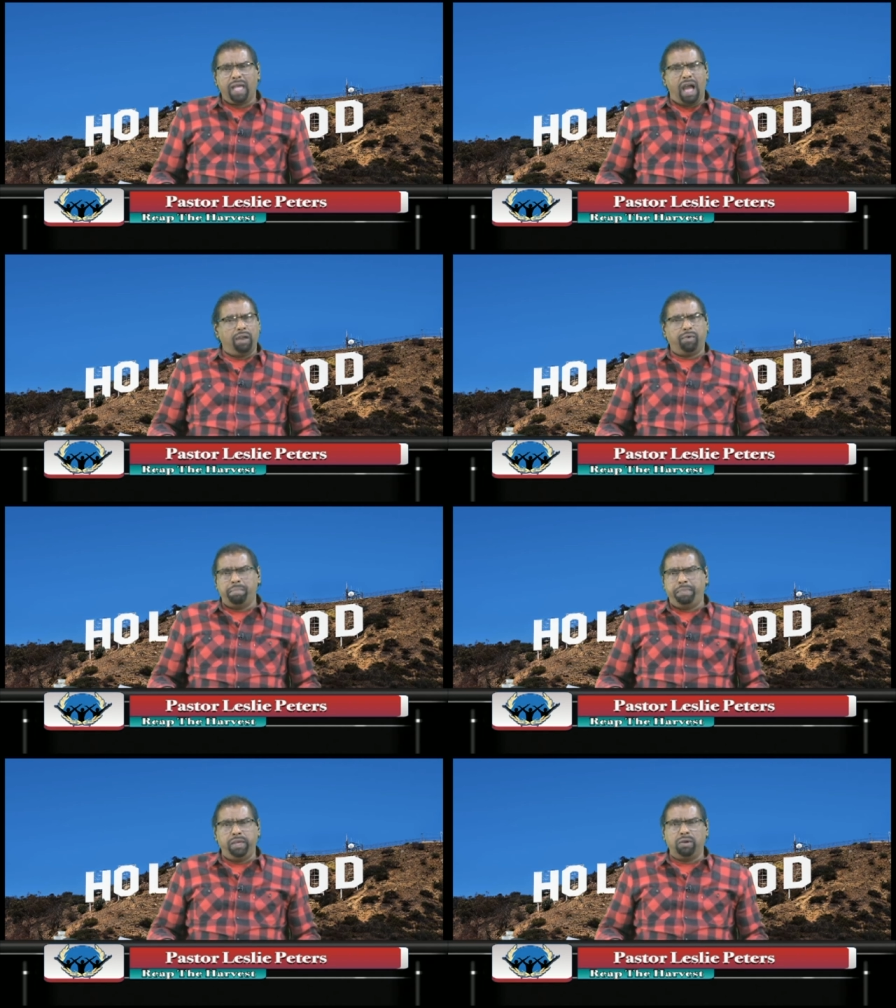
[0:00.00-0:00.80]
I
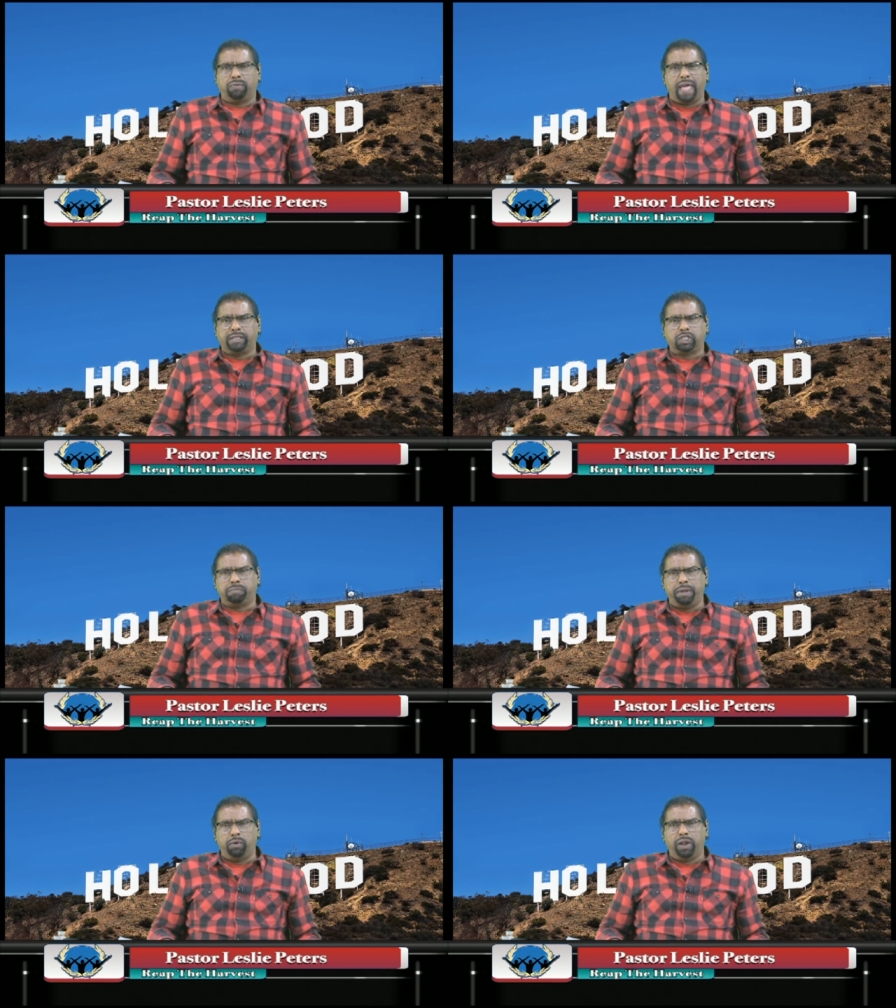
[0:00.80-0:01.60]
rebuke that
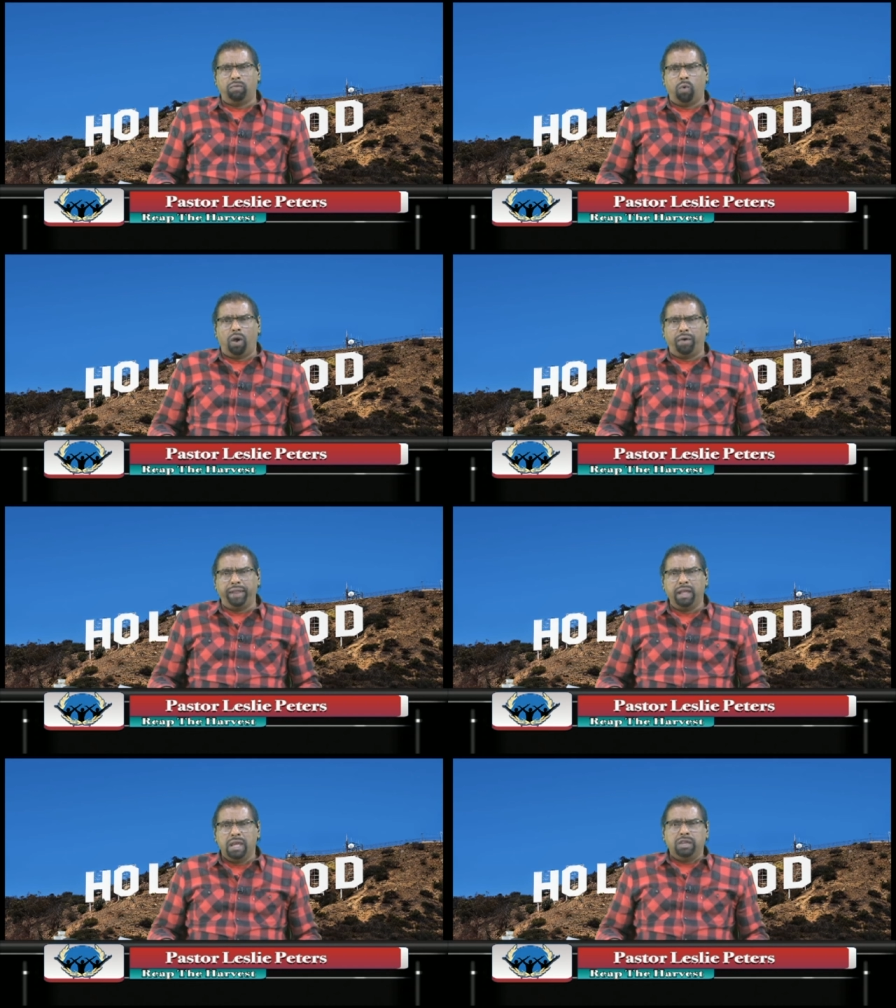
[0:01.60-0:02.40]
spirit of
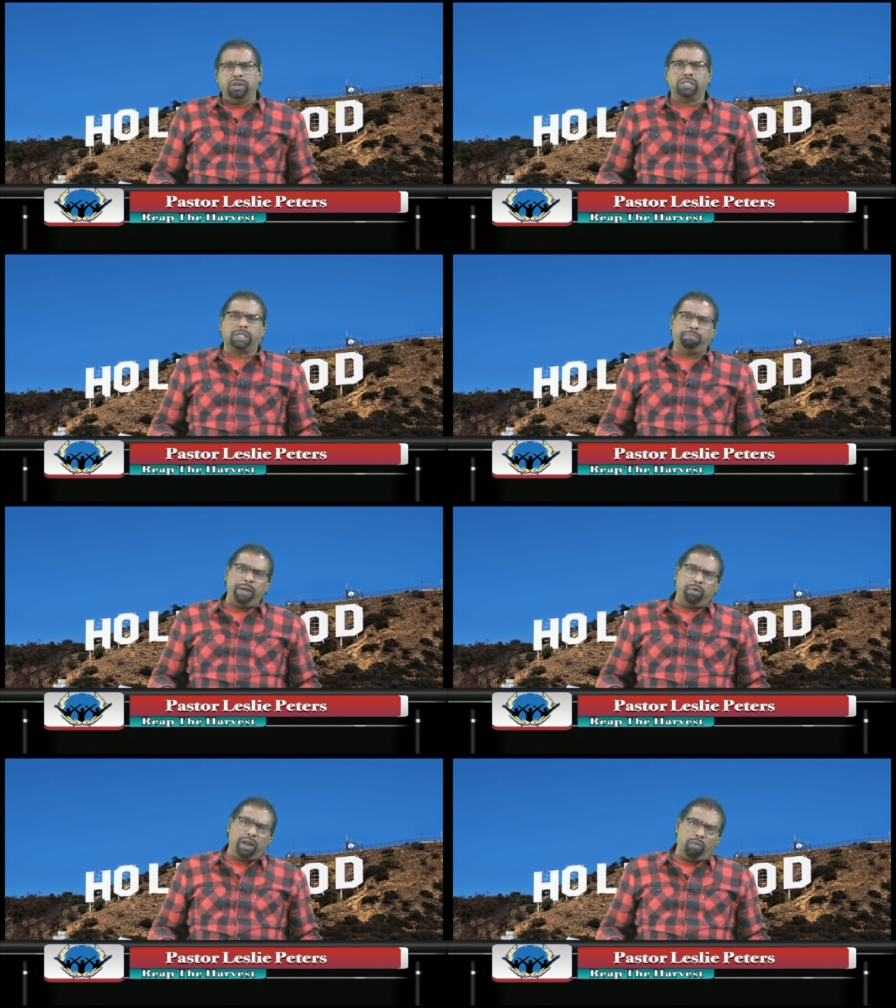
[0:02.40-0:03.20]
worry. Your
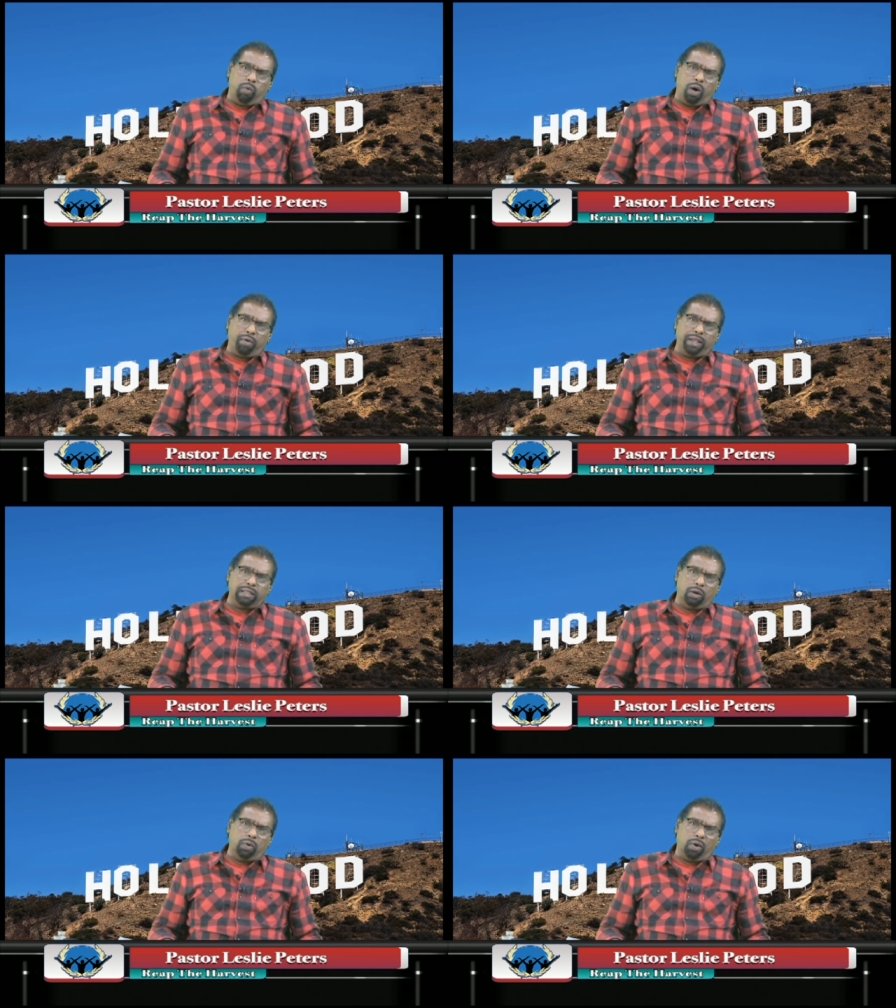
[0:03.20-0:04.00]
spirit of worry,
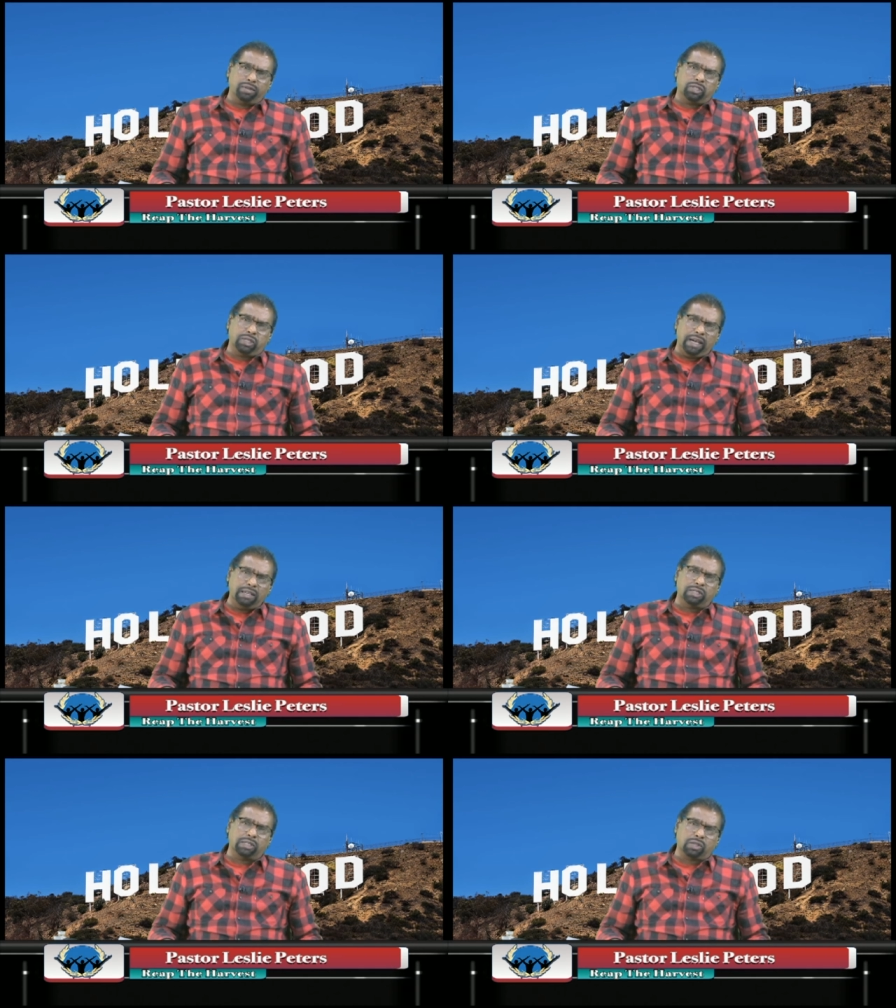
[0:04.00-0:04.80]
the Lord
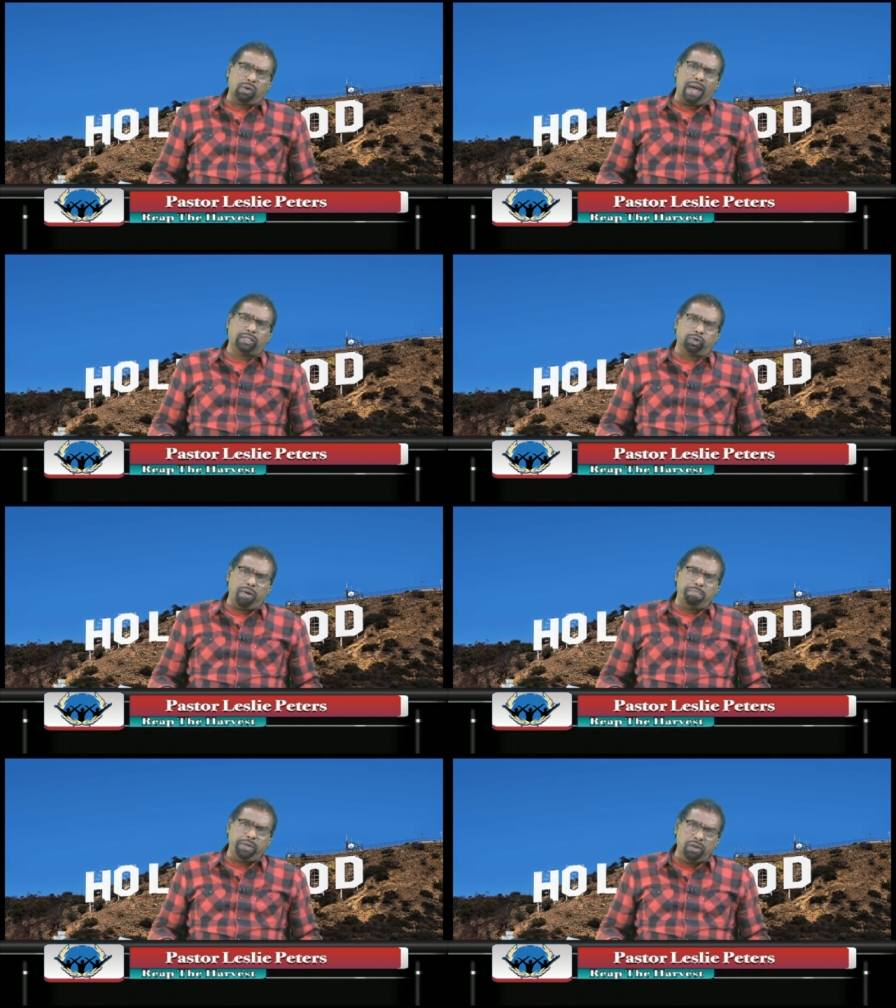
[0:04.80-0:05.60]
Jesus Christ
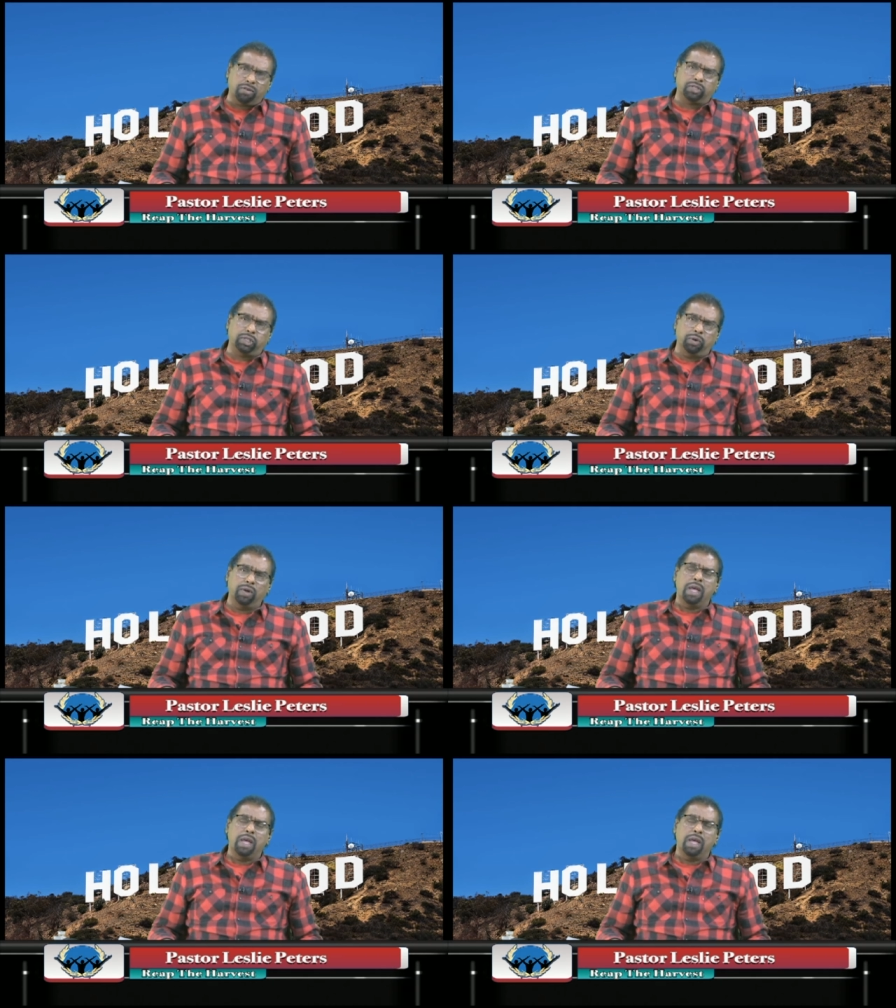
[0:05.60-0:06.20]
rebukes you.